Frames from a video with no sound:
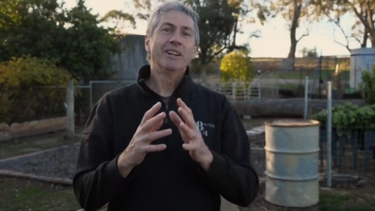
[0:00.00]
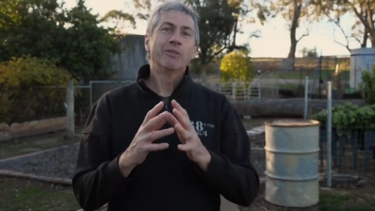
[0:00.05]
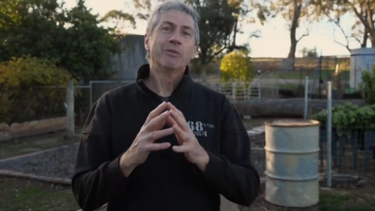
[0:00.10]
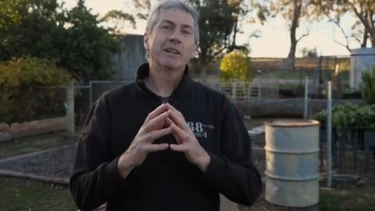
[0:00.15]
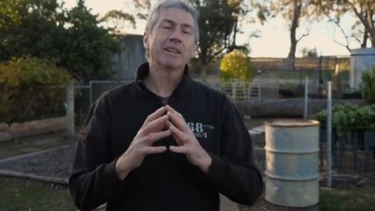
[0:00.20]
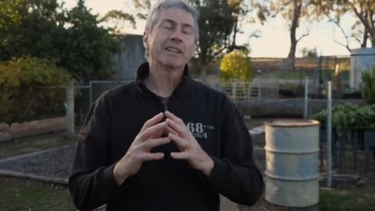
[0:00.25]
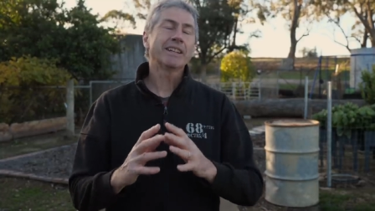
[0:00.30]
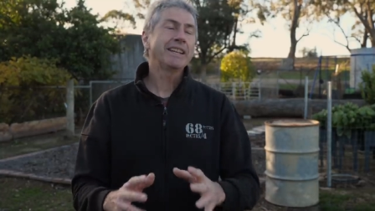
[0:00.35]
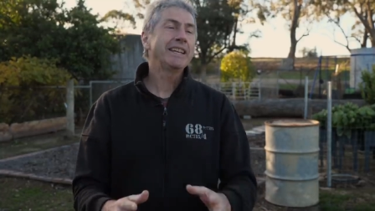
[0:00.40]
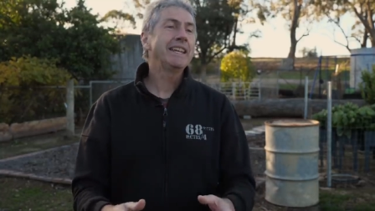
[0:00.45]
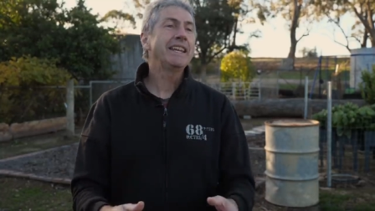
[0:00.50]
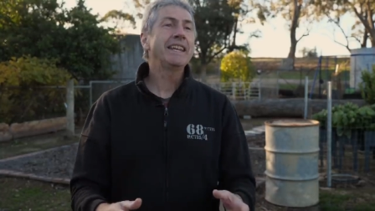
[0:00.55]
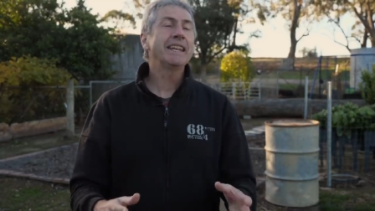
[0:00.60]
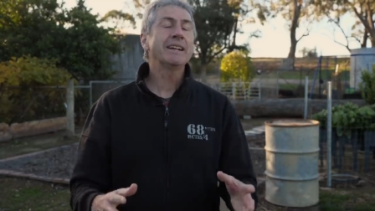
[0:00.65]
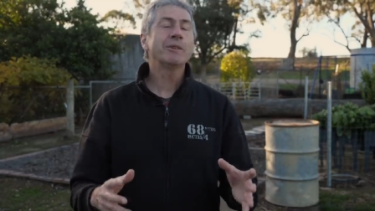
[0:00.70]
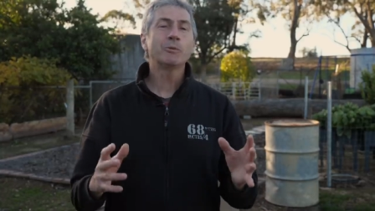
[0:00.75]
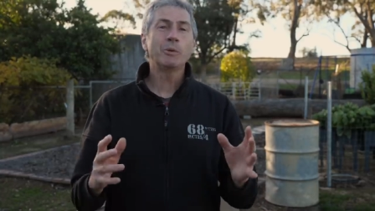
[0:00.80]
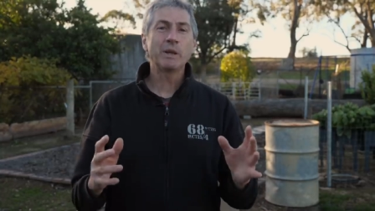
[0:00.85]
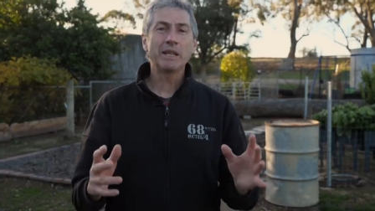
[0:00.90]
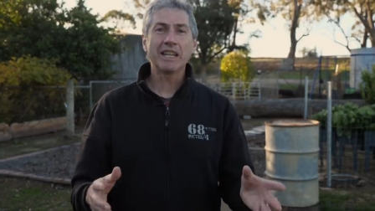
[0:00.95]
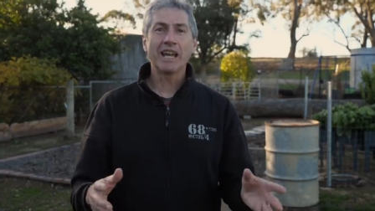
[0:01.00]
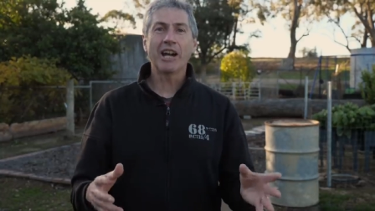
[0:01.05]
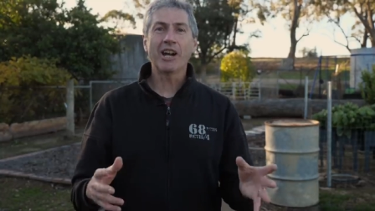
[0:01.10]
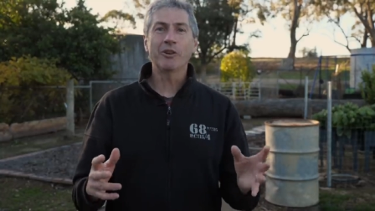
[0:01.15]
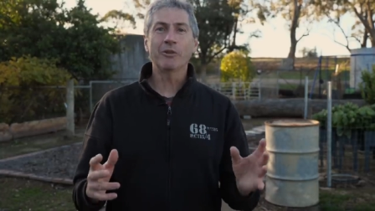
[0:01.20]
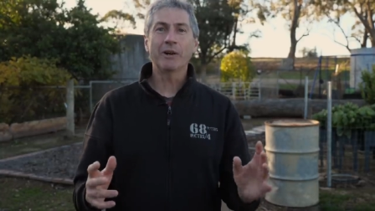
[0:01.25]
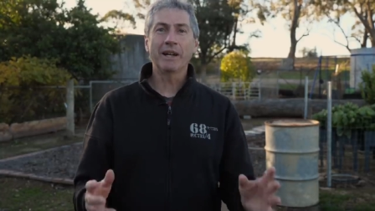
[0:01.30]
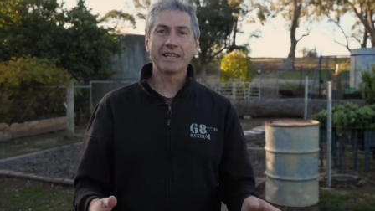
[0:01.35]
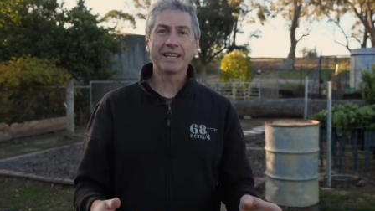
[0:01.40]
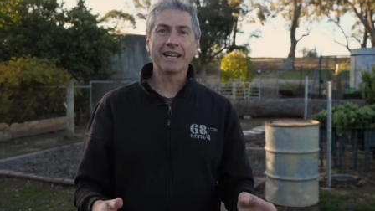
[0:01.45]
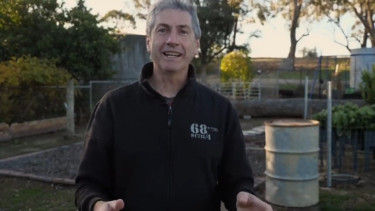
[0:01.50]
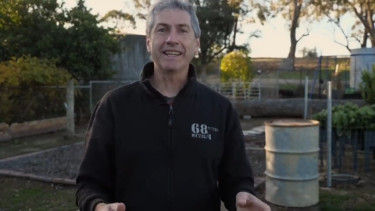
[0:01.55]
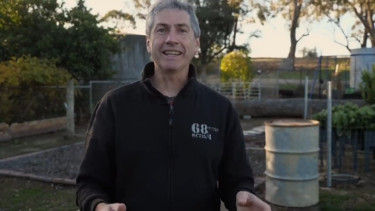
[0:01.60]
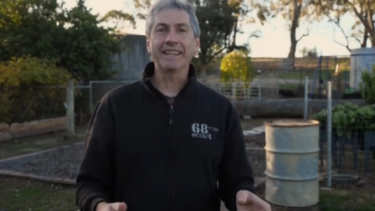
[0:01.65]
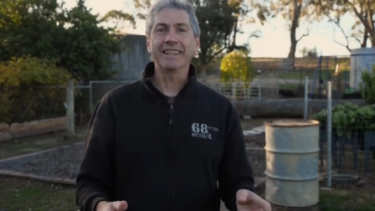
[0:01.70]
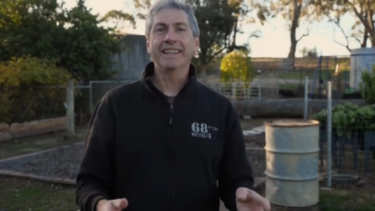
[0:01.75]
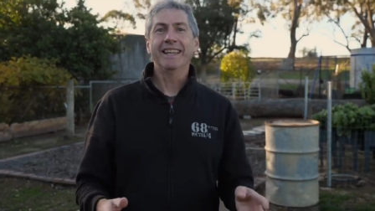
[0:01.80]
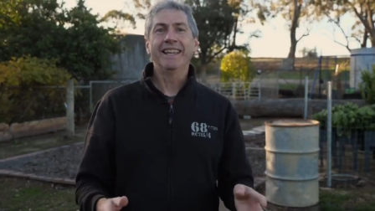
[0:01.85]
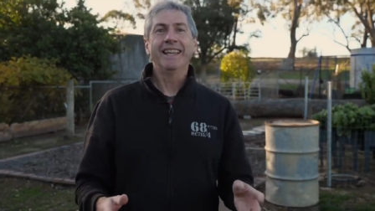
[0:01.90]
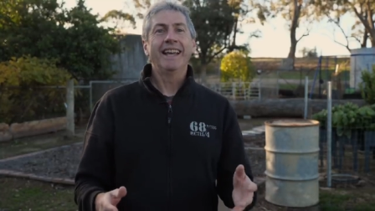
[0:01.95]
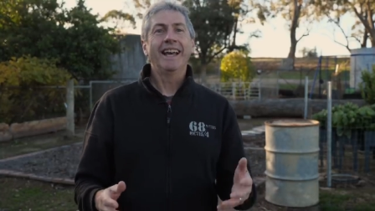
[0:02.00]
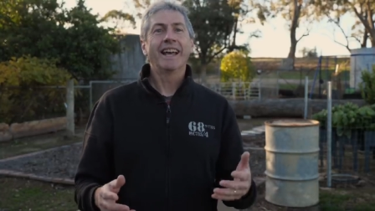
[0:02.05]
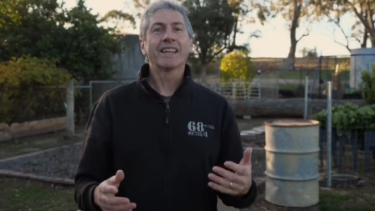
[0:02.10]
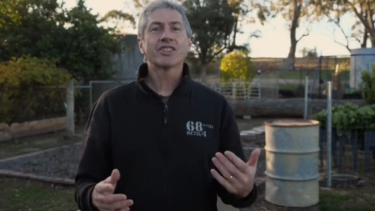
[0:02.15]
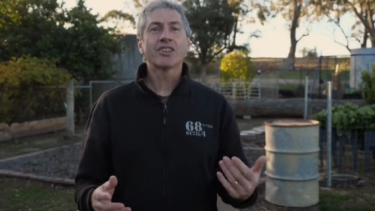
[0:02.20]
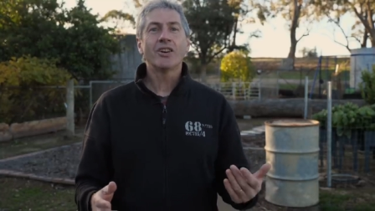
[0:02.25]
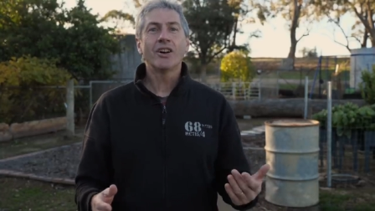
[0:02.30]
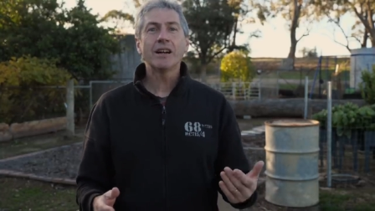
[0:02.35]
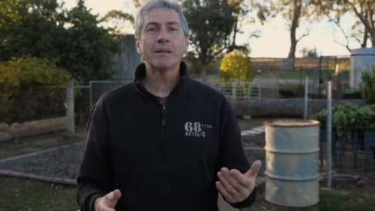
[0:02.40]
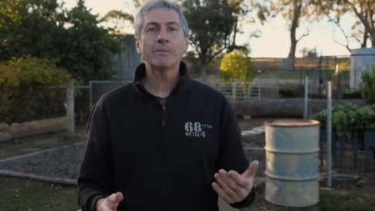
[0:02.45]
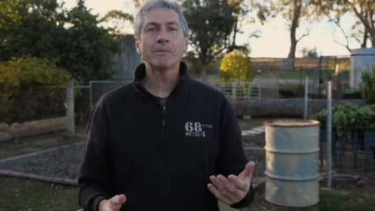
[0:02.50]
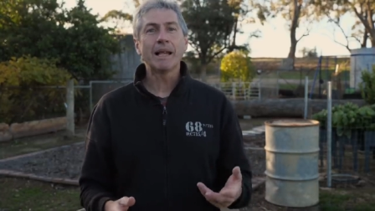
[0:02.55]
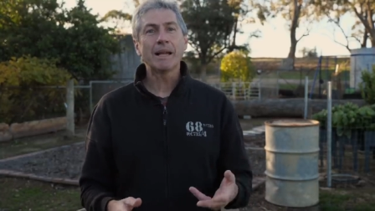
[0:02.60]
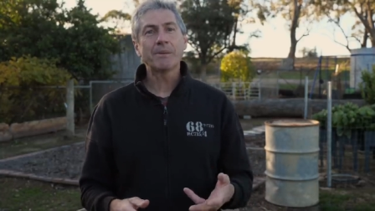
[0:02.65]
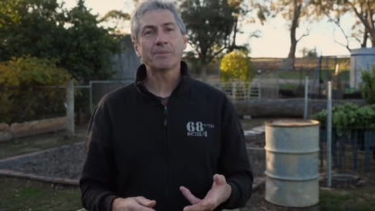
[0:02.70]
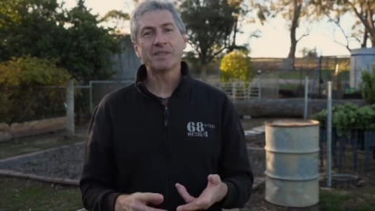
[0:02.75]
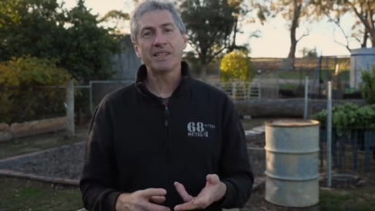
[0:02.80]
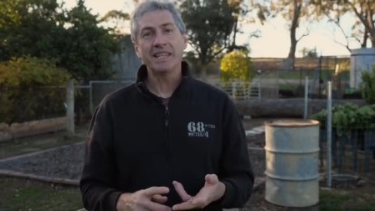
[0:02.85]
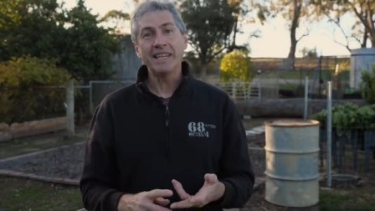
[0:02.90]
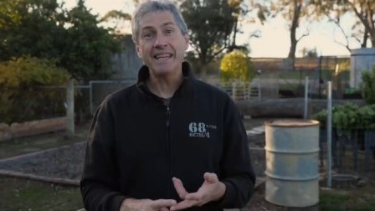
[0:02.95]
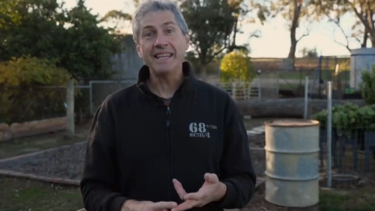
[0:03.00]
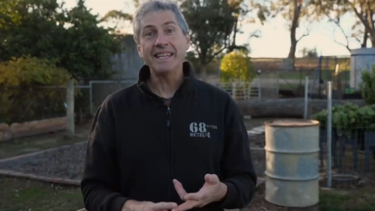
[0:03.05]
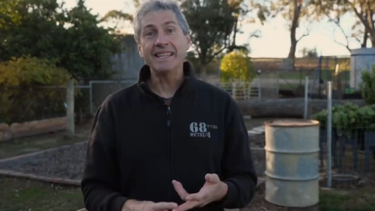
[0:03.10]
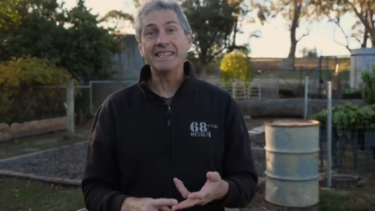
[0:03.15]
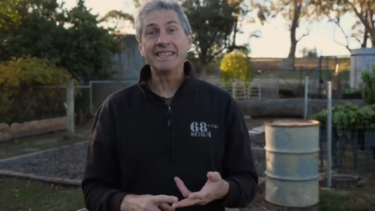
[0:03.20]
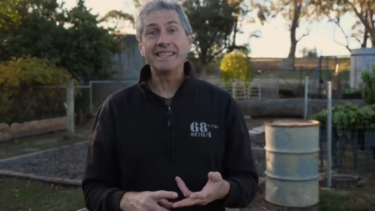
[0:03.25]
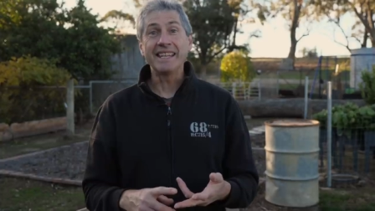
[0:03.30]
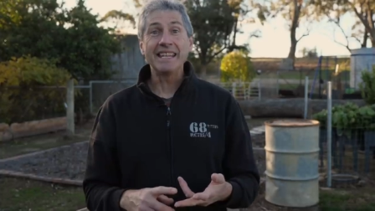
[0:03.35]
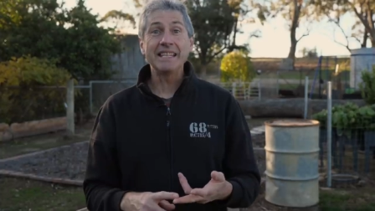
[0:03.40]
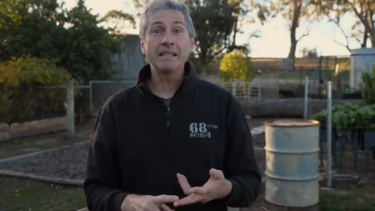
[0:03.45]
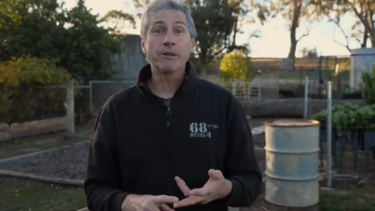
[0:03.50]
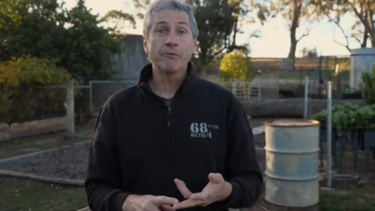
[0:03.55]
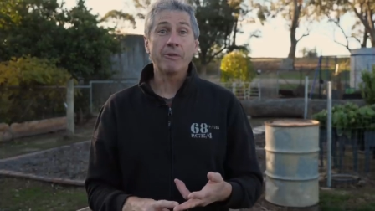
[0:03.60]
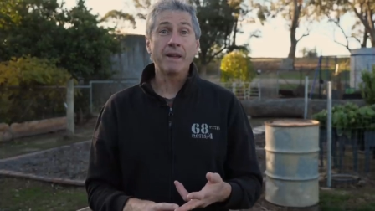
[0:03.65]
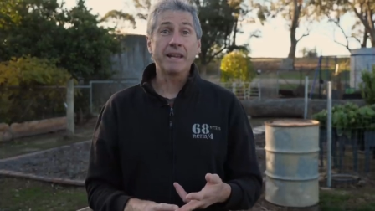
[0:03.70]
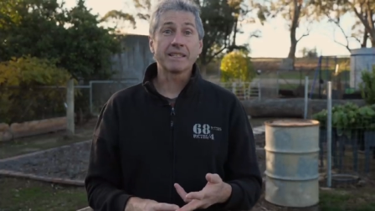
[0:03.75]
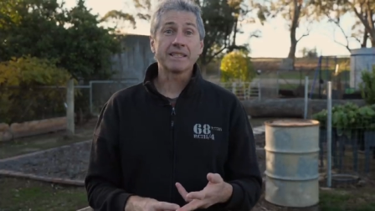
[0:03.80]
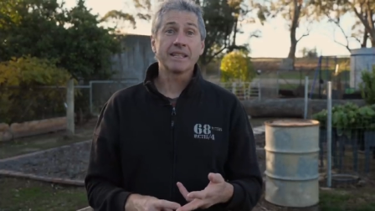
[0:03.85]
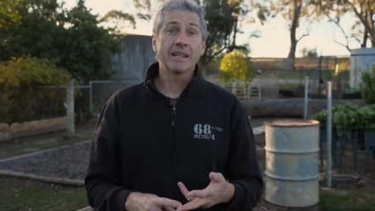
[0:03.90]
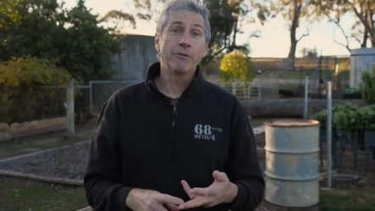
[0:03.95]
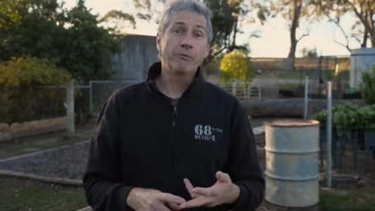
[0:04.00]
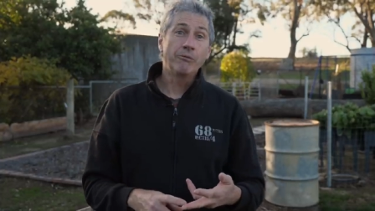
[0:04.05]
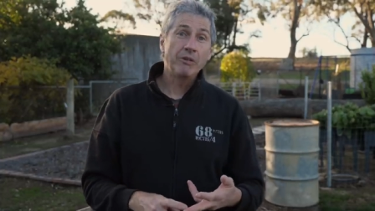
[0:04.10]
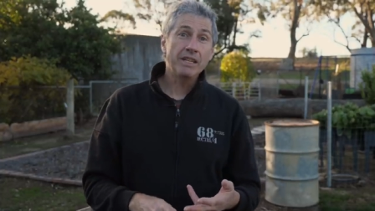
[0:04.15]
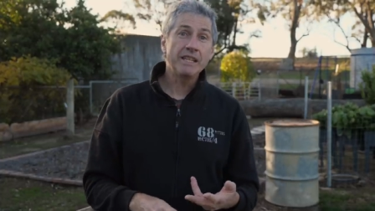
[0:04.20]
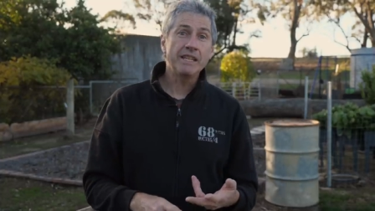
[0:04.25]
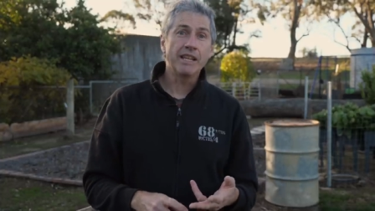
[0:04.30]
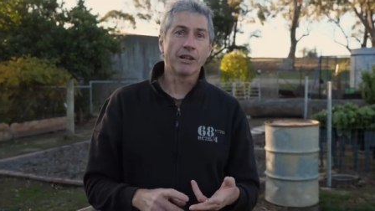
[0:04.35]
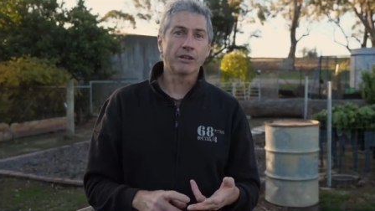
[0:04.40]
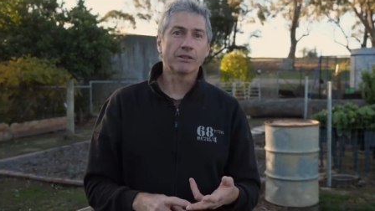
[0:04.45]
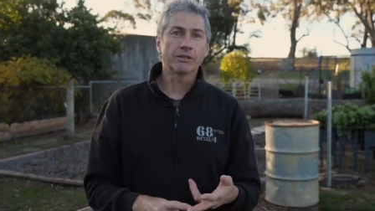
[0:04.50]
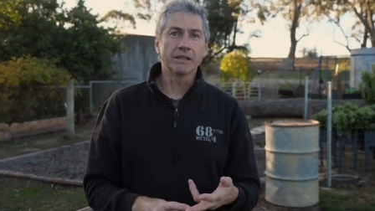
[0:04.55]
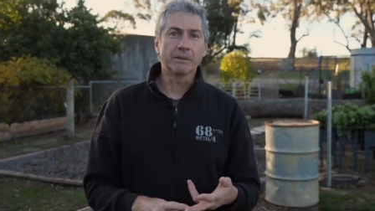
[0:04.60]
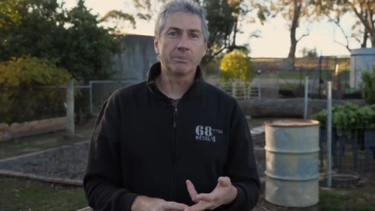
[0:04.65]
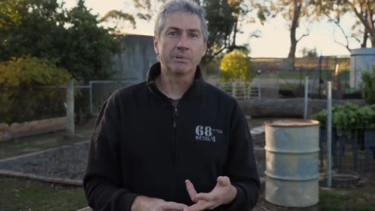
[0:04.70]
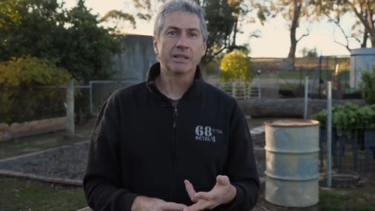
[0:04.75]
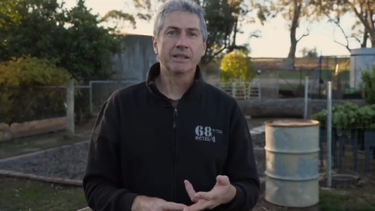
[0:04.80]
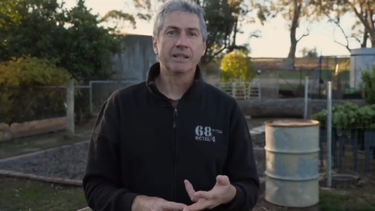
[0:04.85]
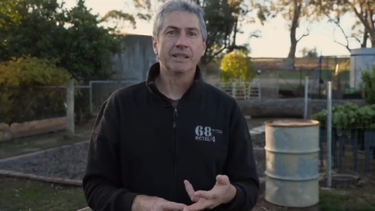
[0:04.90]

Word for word: Well, here we go again. A time lapse is, in effect, a video clip.